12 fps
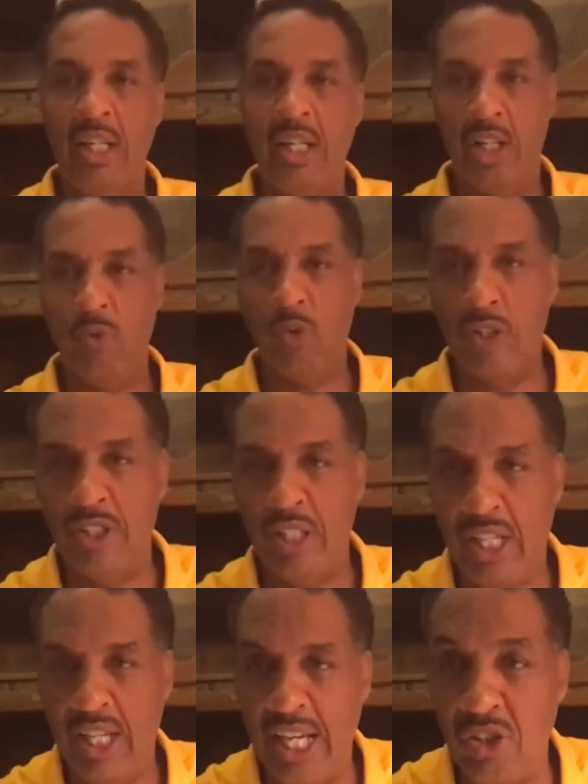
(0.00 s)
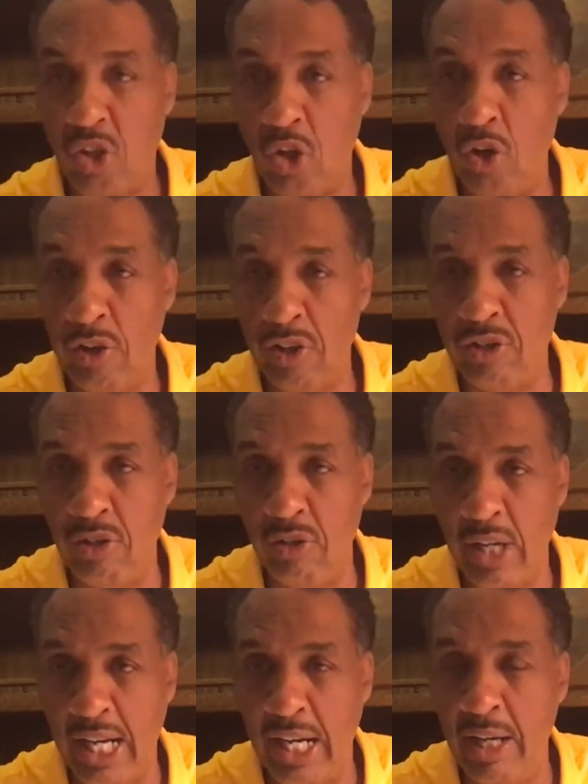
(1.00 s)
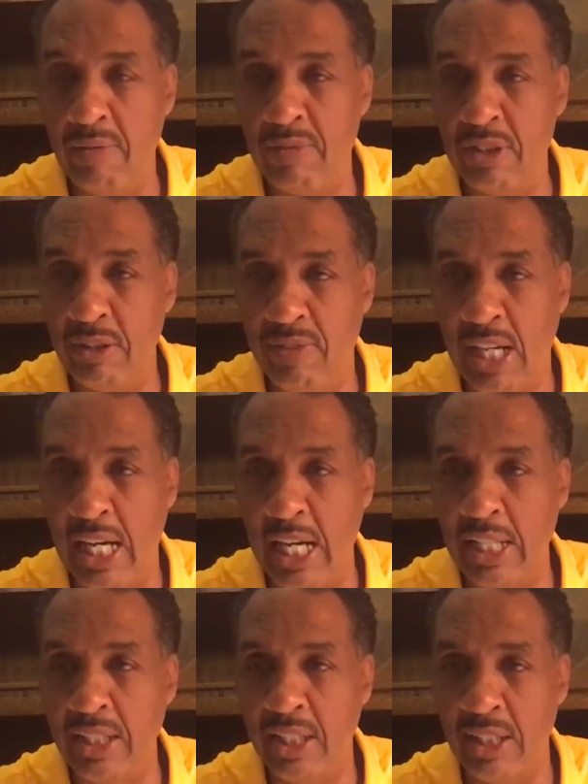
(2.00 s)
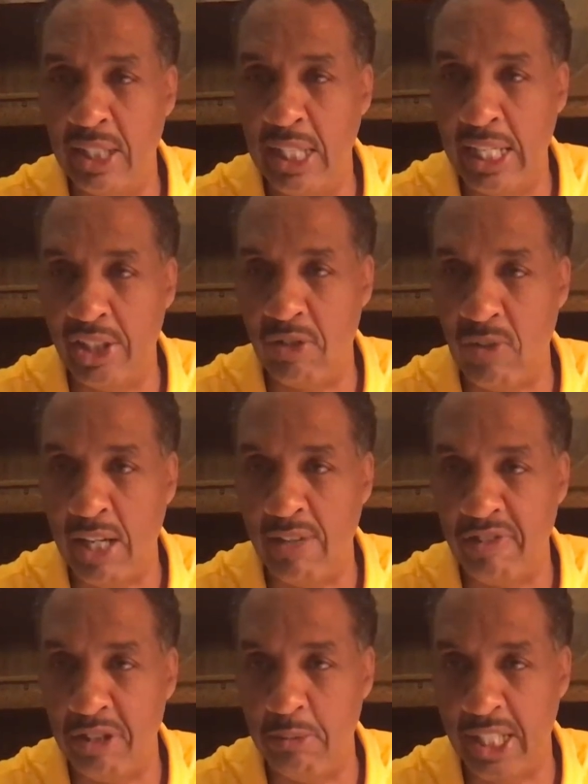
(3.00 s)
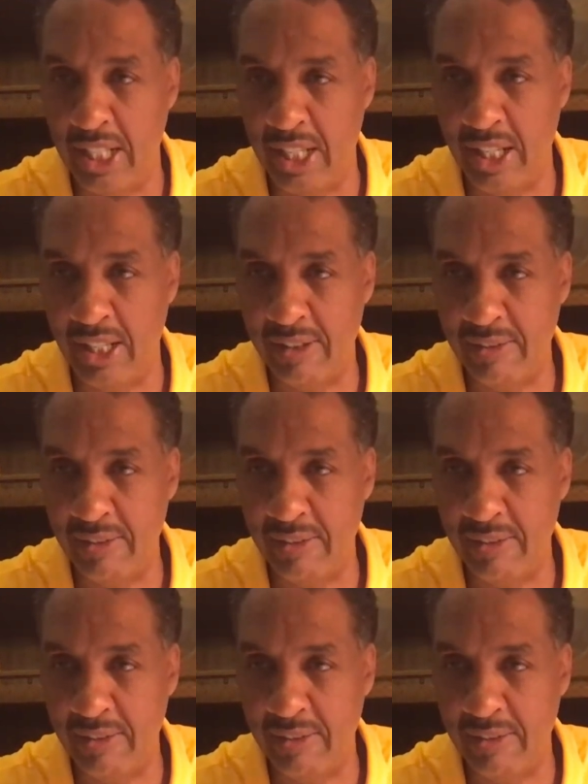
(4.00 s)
In other words, he's going to have divine nature right from the beginning.